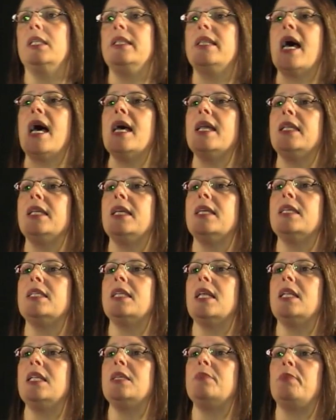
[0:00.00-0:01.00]
that is
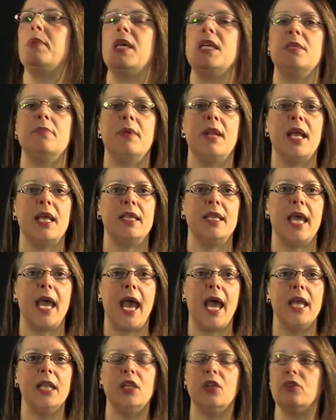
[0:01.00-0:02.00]
the displacement at
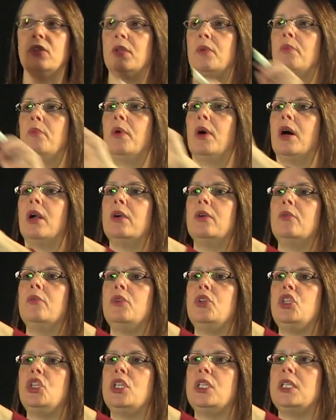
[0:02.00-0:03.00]
the end of the bar,
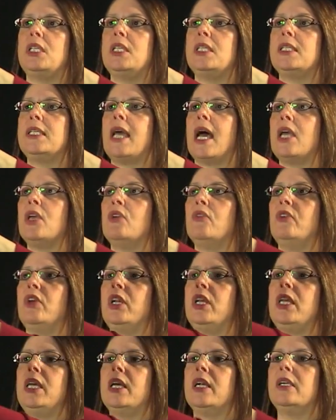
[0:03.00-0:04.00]
which is this guy over
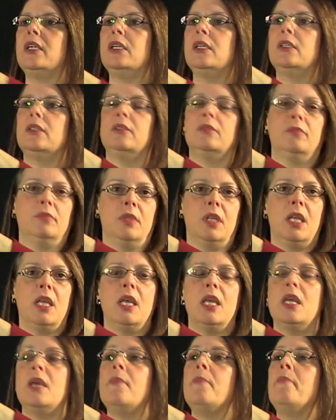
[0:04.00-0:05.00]
here,
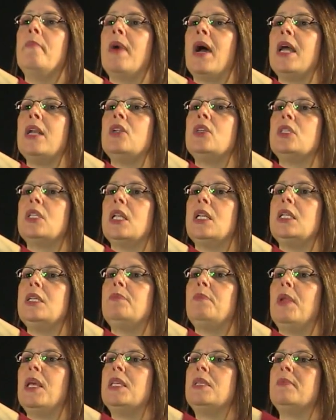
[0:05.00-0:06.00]
minus the
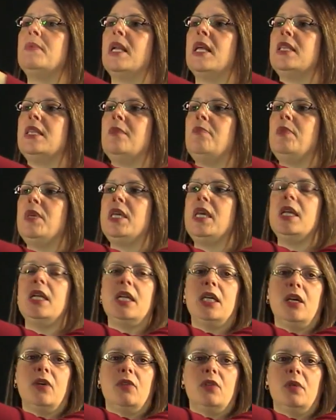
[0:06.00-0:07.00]
displacement at the
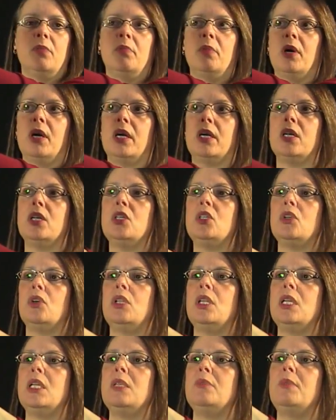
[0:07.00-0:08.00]
beginning of the bar. So
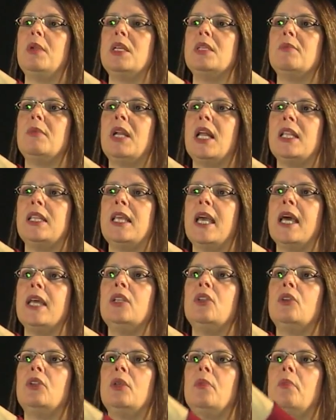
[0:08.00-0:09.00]
the displacement at the
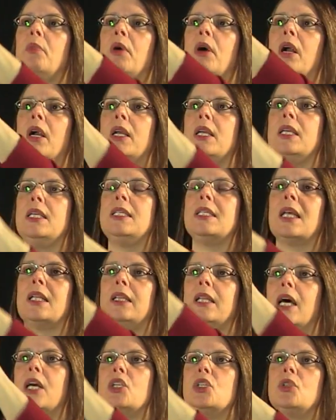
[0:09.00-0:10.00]
end of the bar is
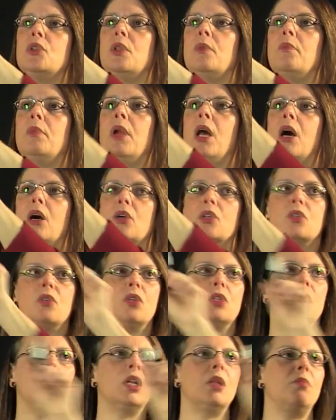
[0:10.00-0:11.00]
attached to the block, so
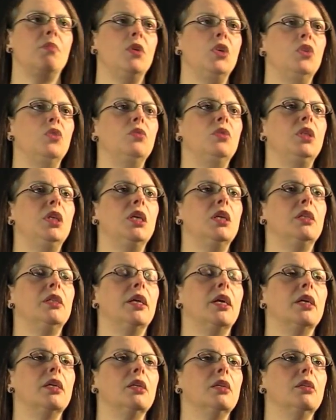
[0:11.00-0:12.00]
it's going to be u
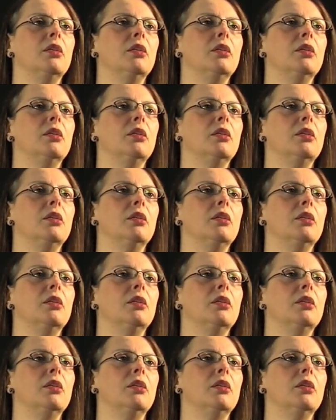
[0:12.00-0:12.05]
tilde